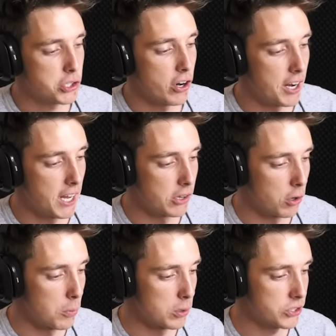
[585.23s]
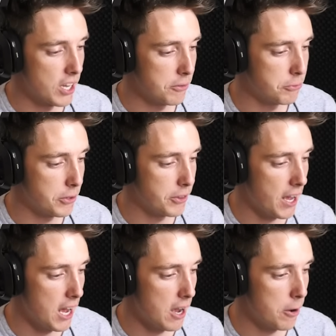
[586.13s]
just trying to unlock more stuff with the
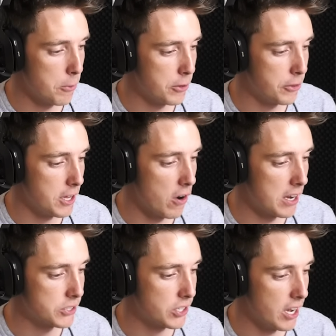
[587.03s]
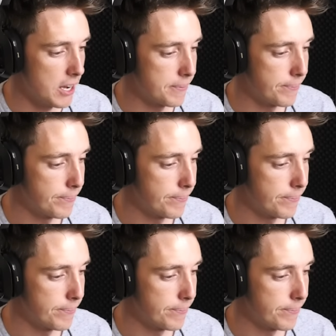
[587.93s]
ice gun.